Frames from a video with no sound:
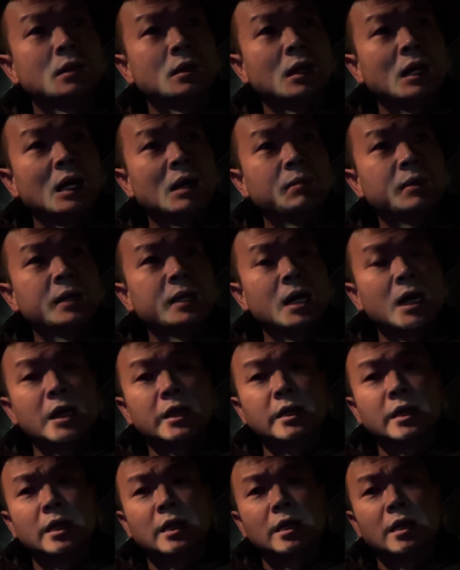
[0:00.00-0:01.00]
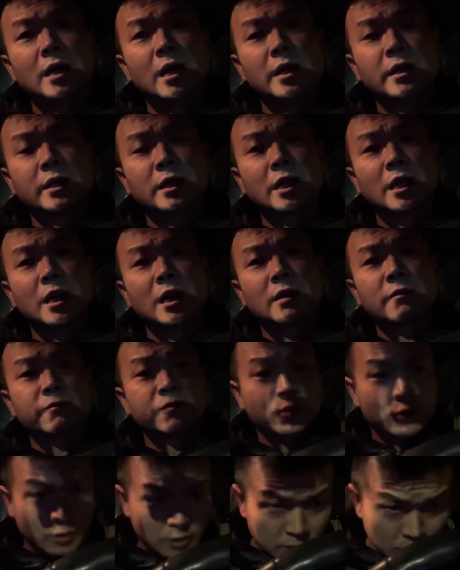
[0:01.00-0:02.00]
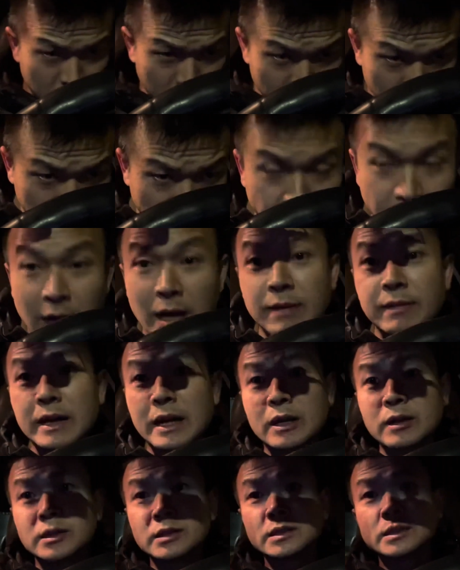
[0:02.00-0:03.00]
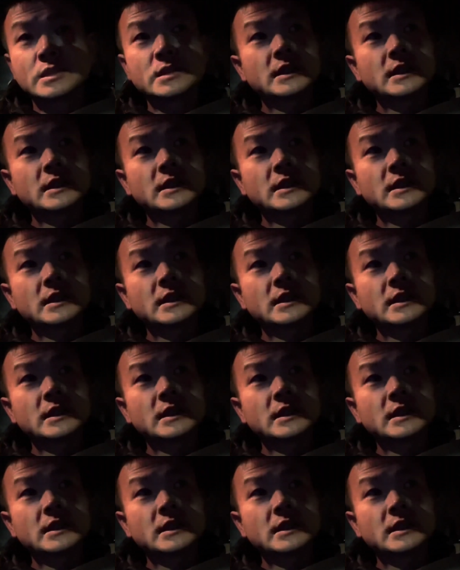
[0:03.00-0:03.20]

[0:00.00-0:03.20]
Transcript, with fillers: I've been on uh, on the clock for five hours